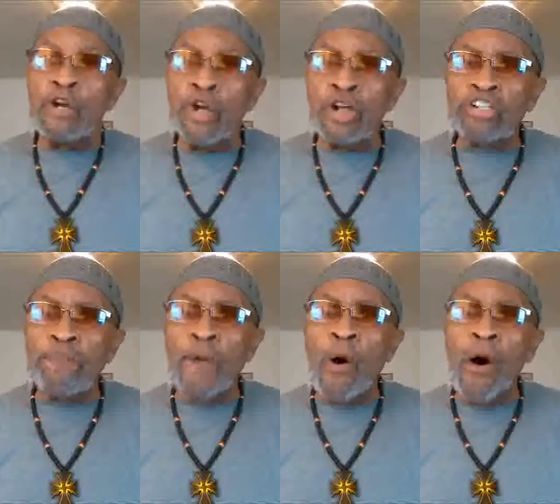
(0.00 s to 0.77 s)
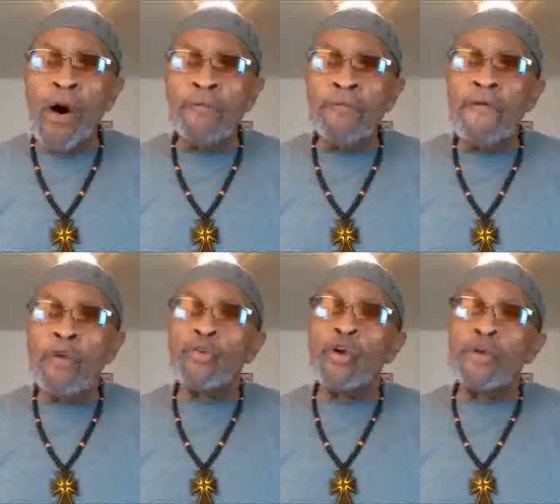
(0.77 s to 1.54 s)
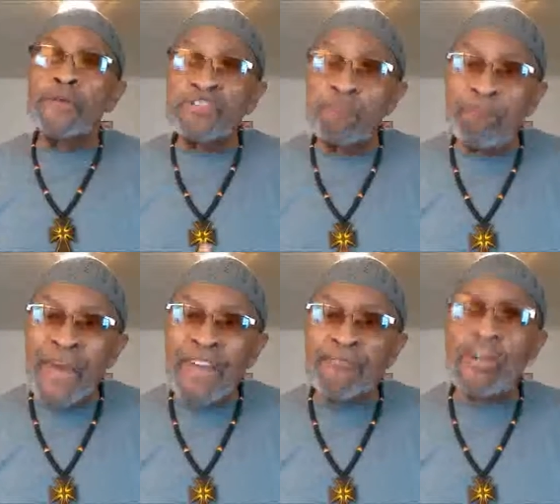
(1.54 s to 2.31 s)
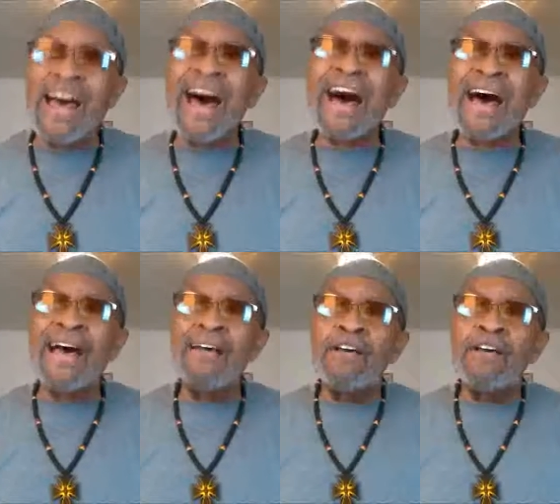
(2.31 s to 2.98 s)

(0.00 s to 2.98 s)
looked upon through a respectful eye,